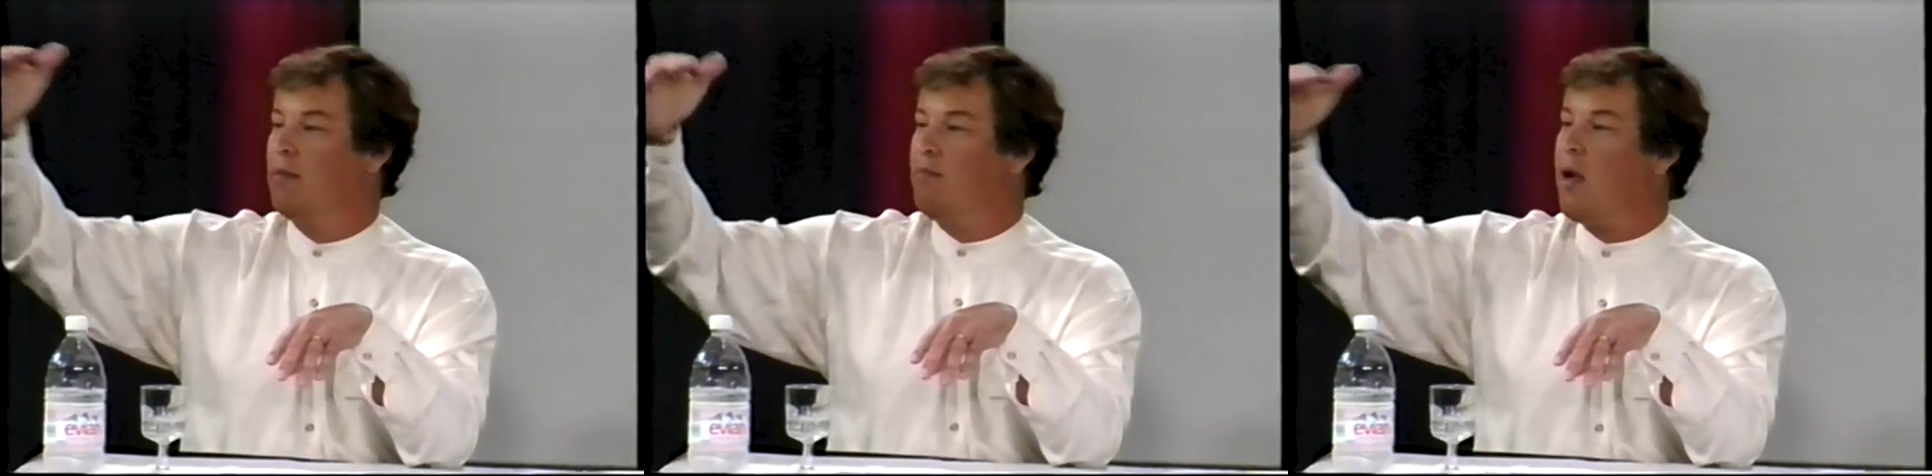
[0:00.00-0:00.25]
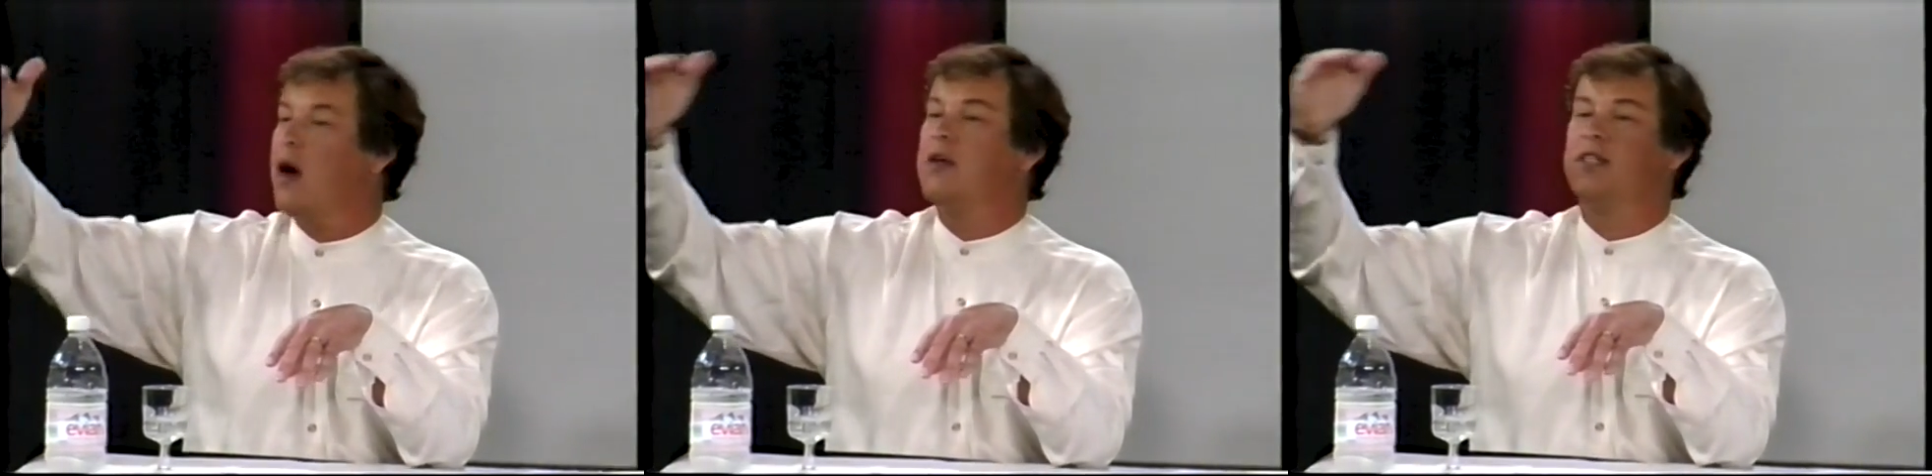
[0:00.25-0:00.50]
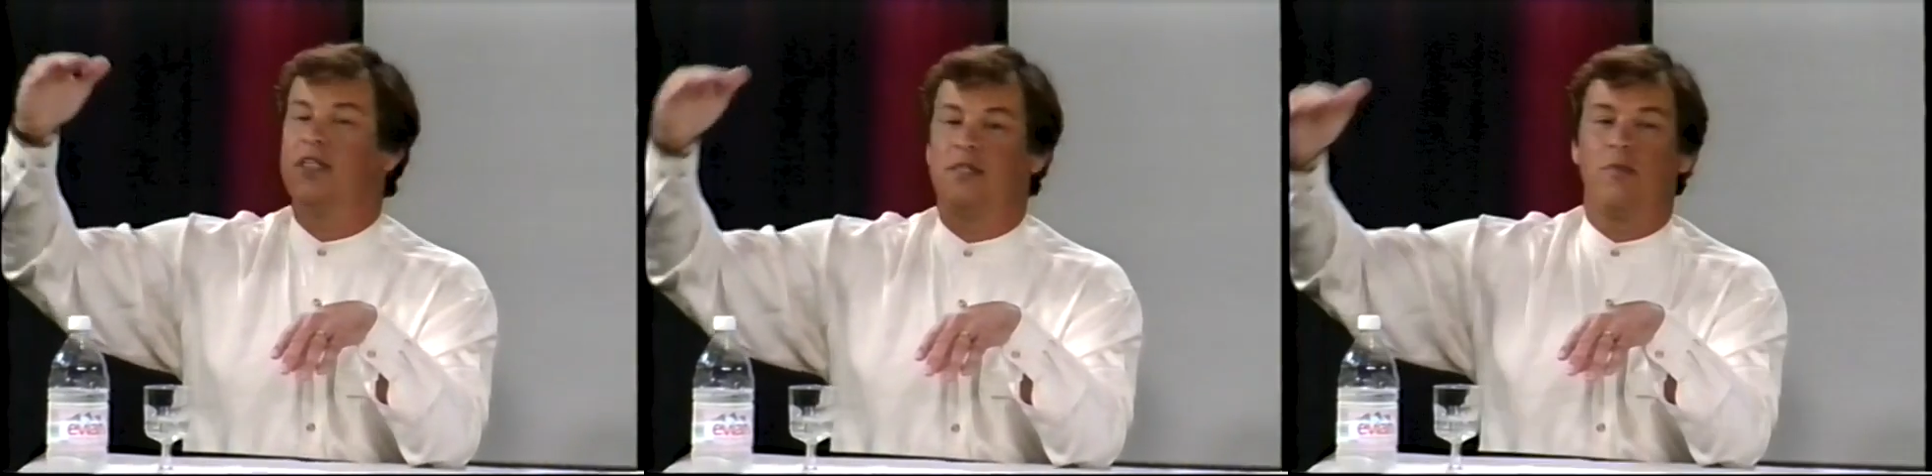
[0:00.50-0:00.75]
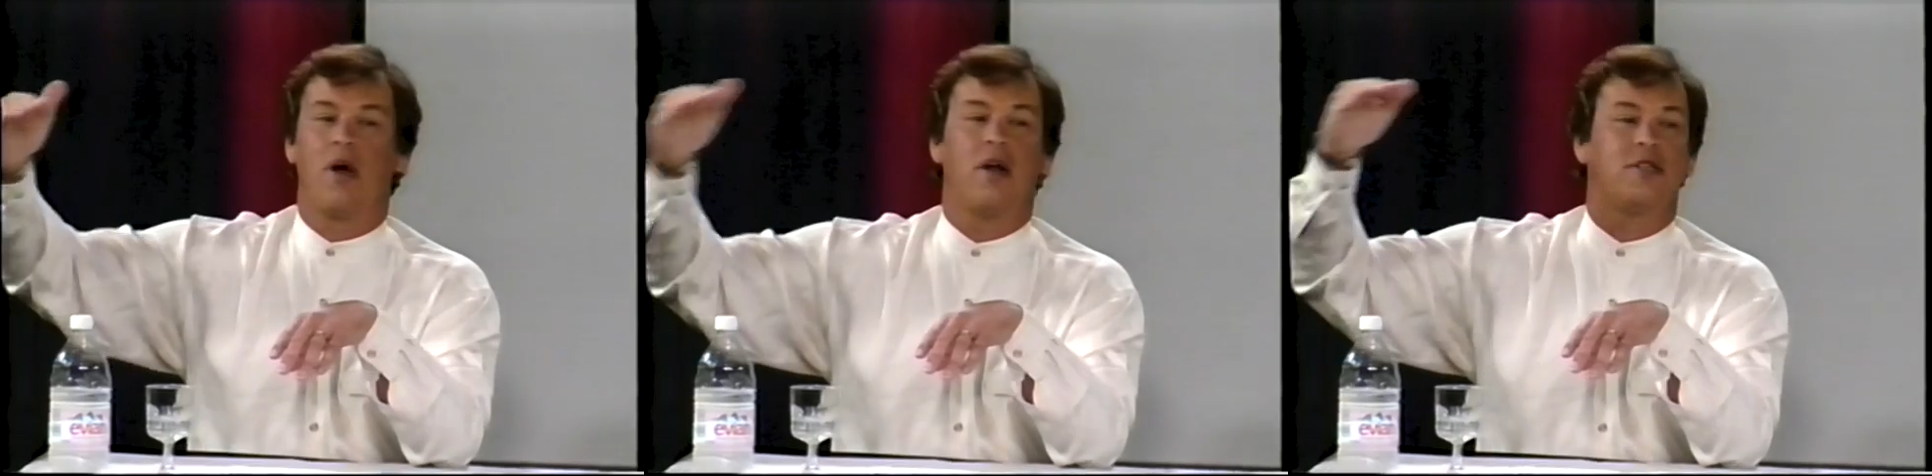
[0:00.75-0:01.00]
Margins,
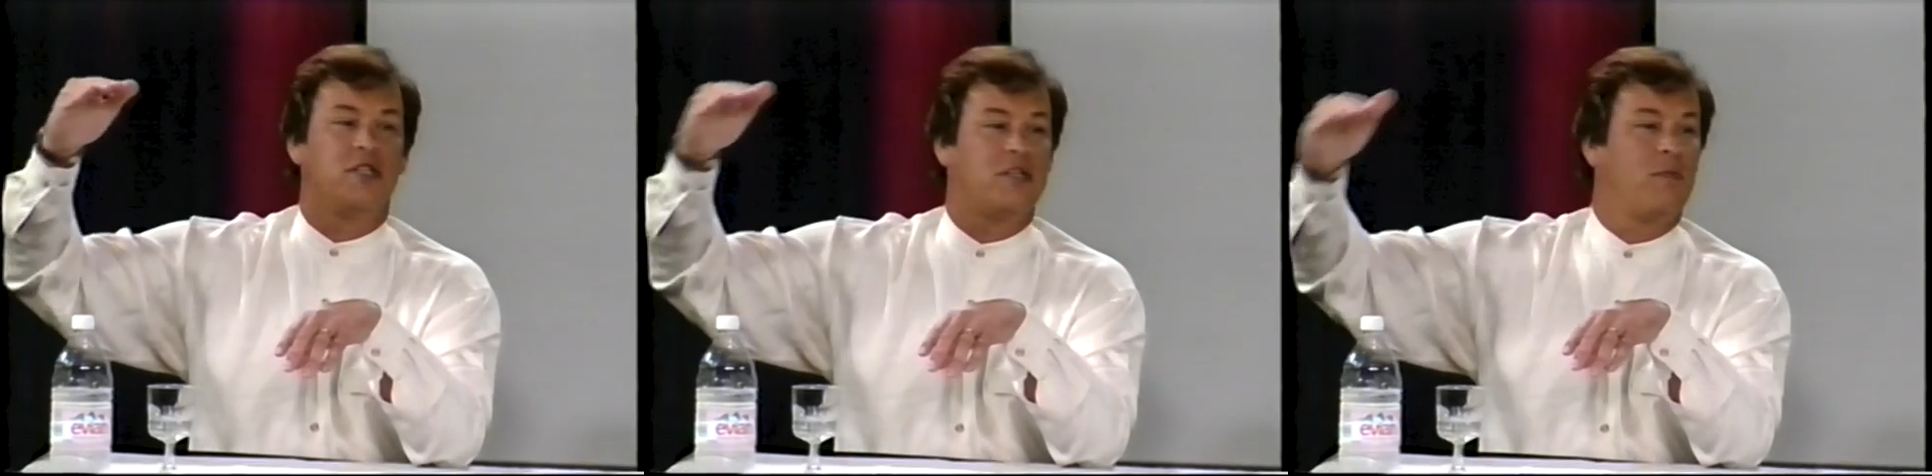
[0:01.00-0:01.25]
margins,